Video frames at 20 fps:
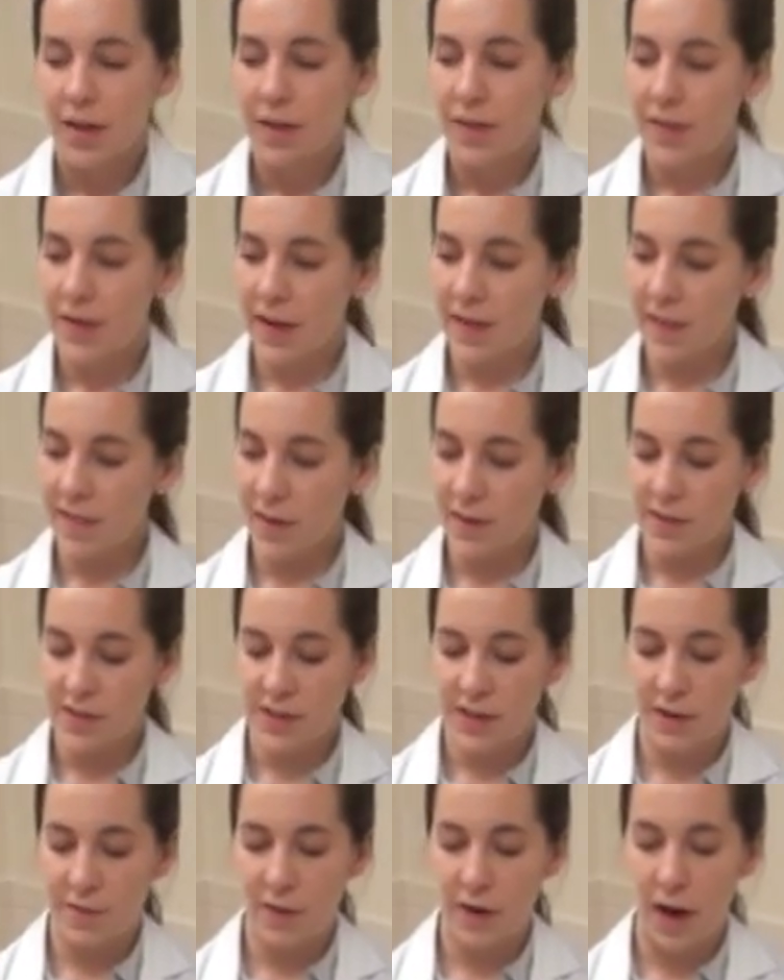These are
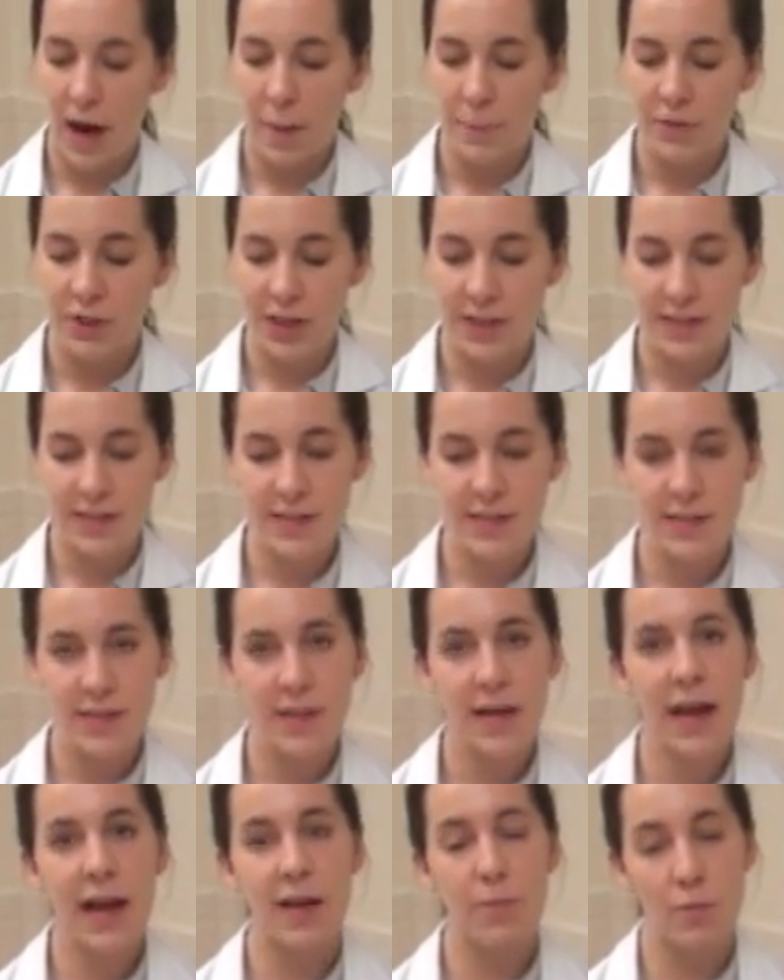stiffer options
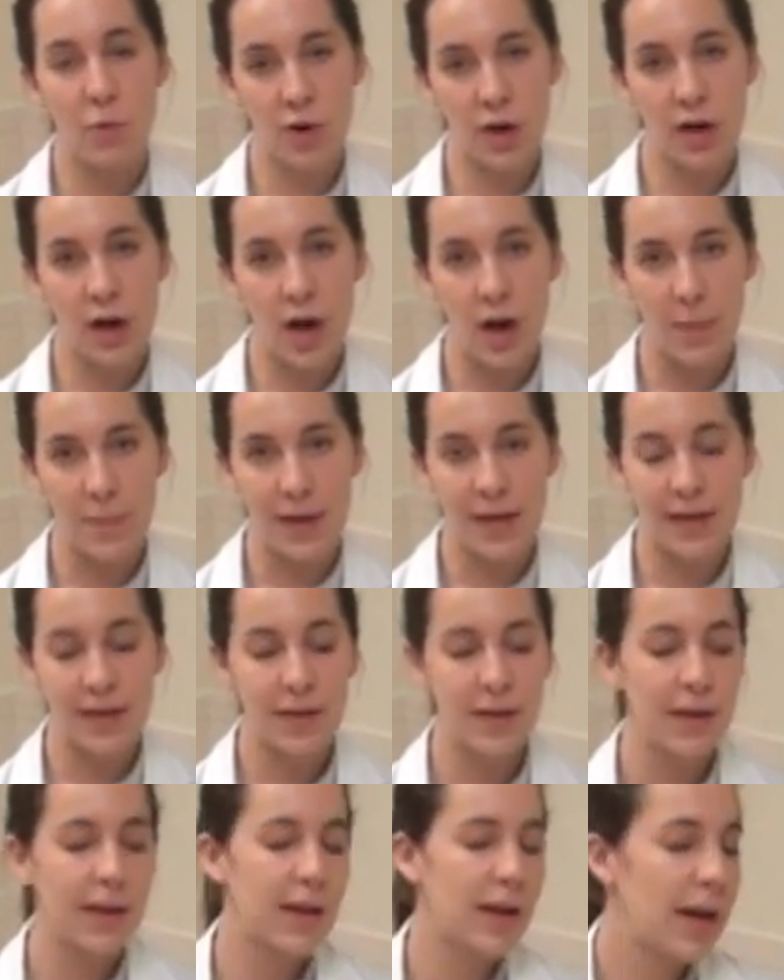and more
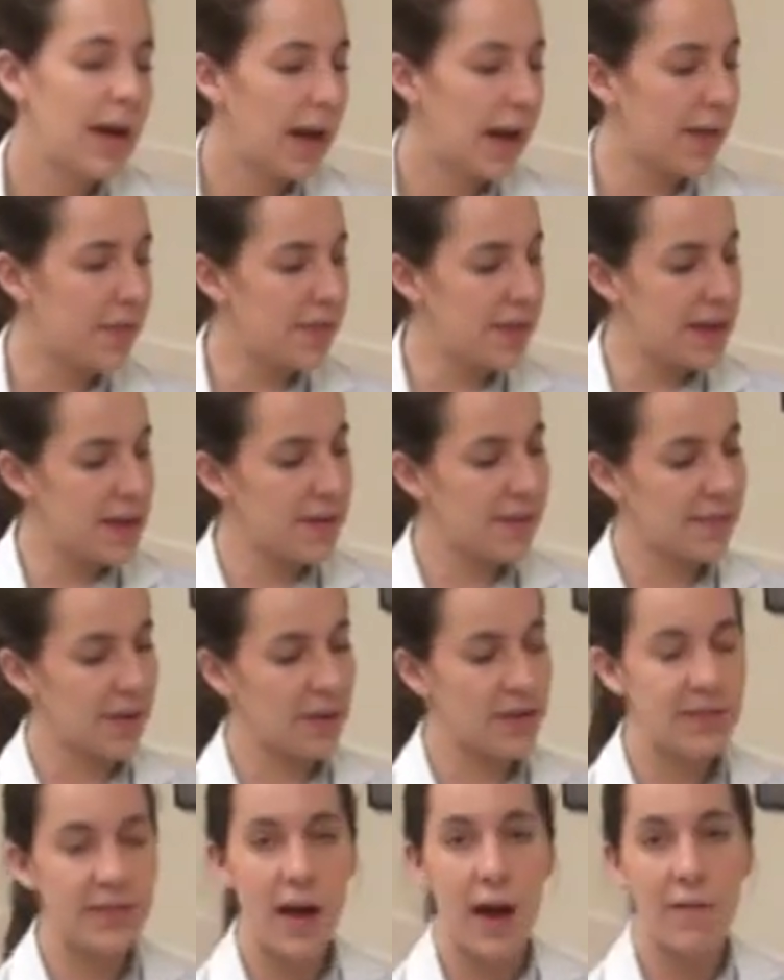common, and these
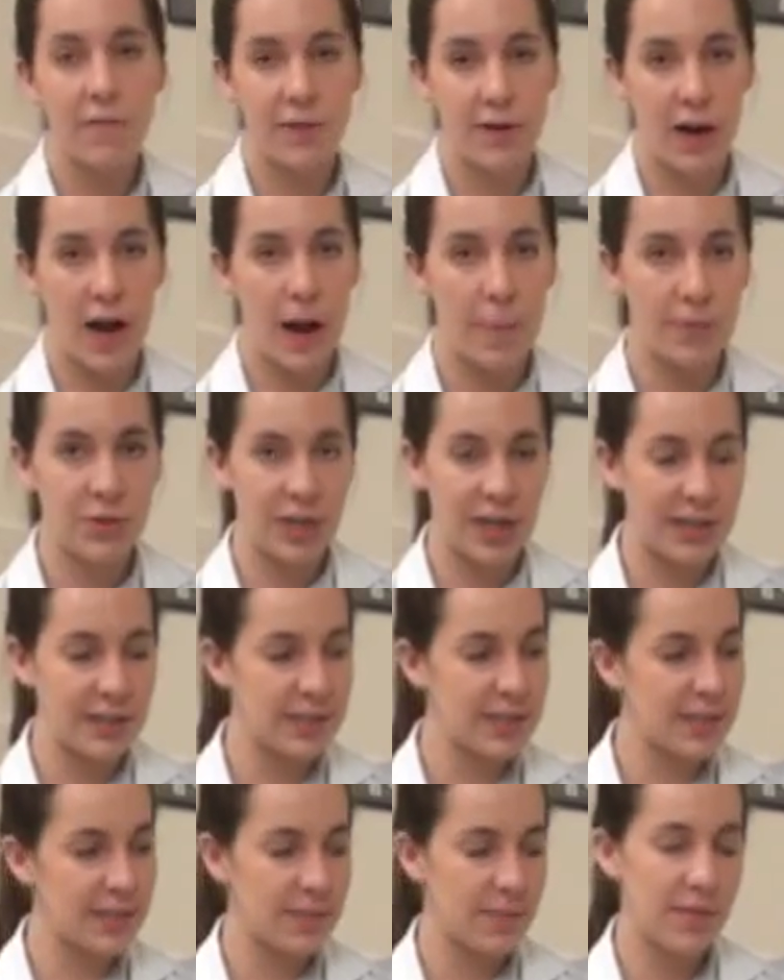are softer
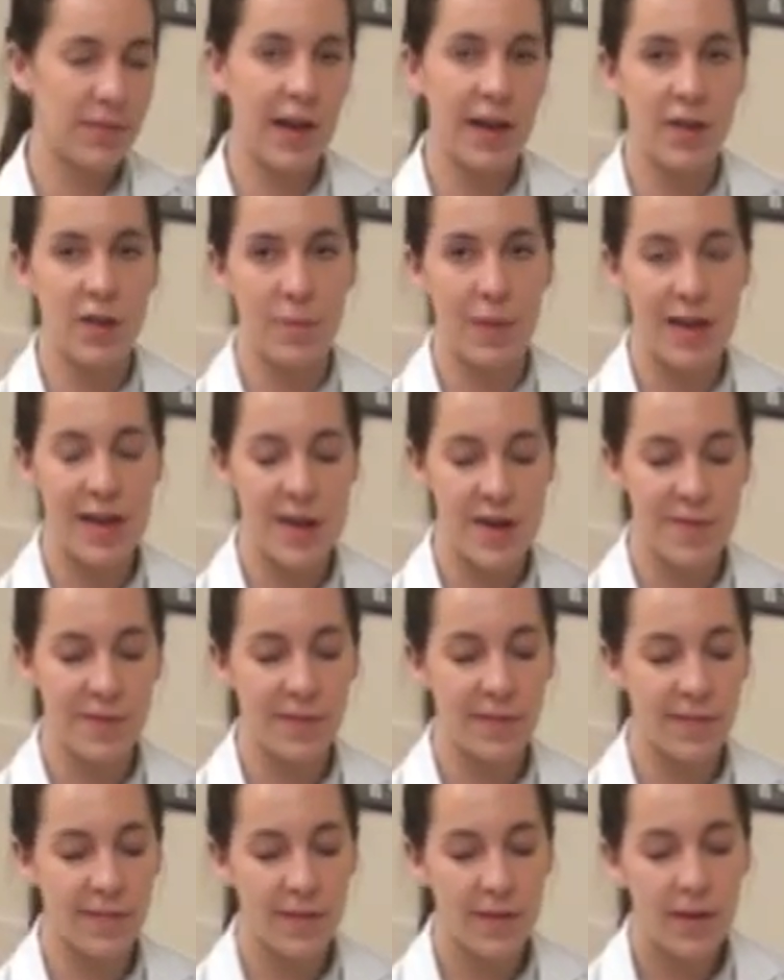options that you may use.